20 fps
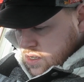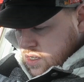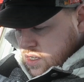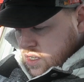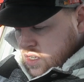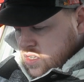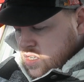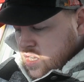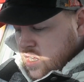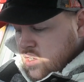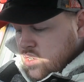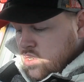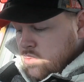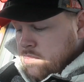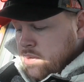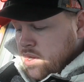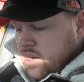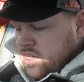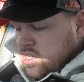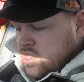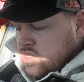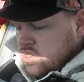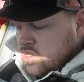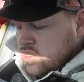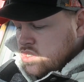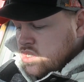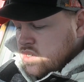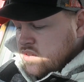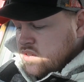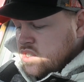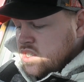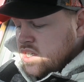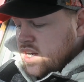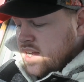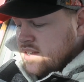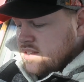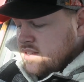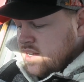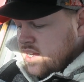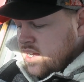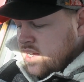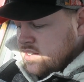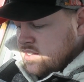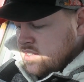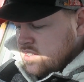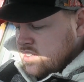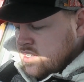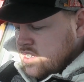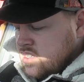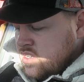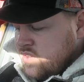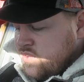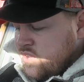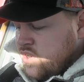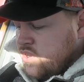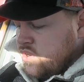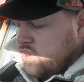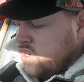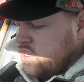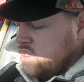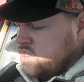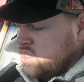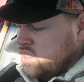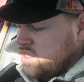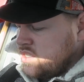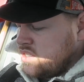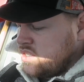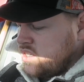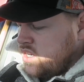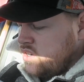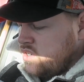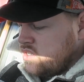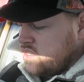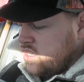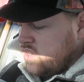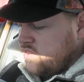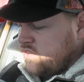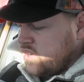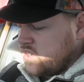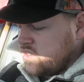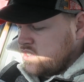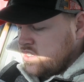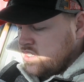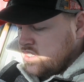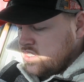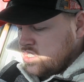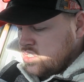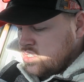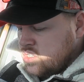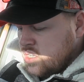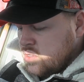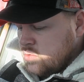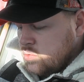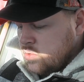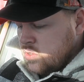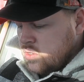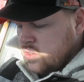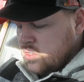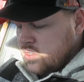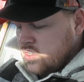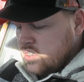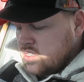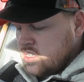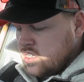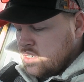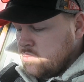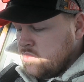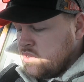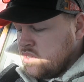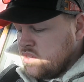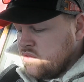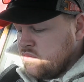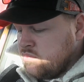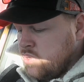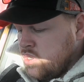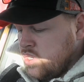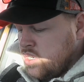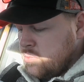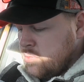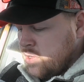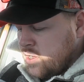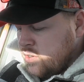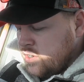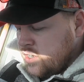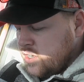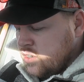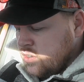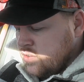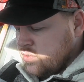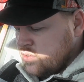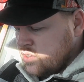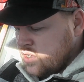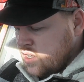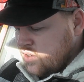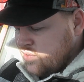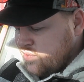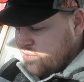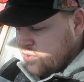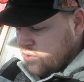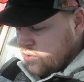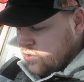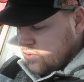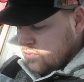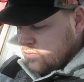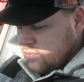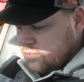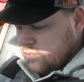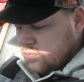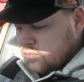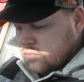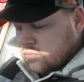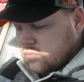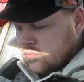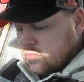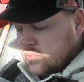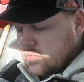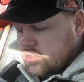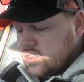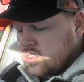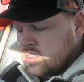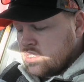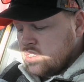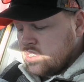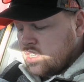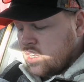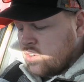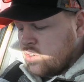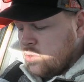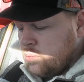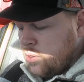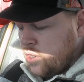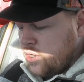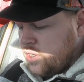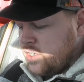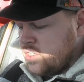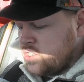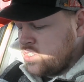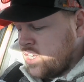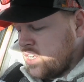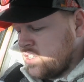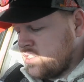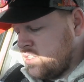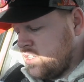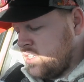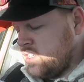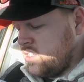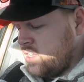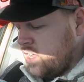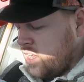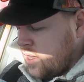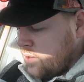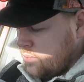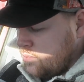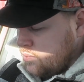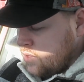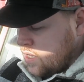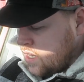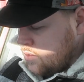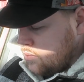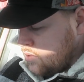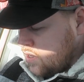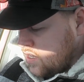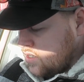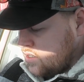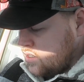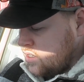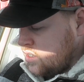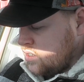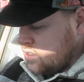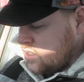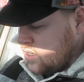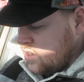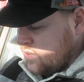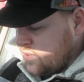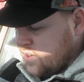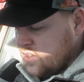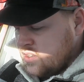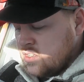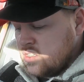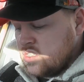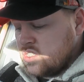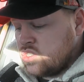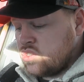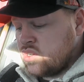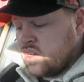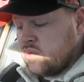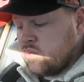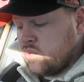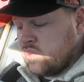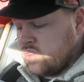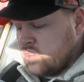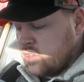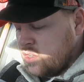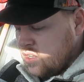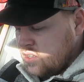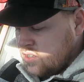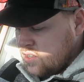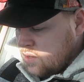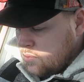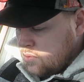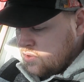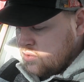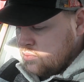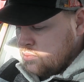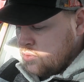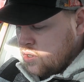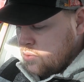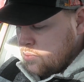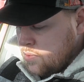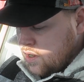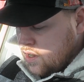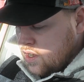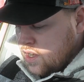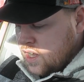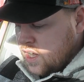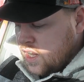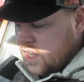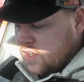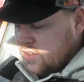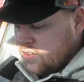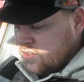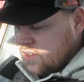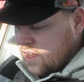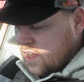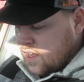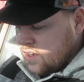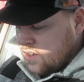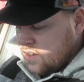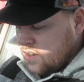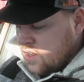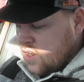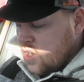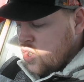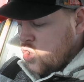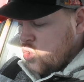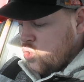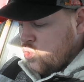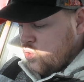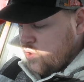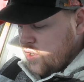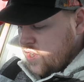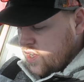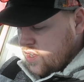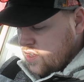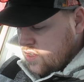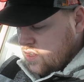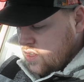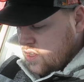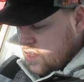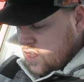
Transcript: Integral body structure of chassis has excessive corrosion, seriously affecting its strength within 30 centimetres of body mounting offside front. Integral body chassis, yeah, blah, blah, blah, seriously affecting its strength within 30 centimetres of body mounting near side rear.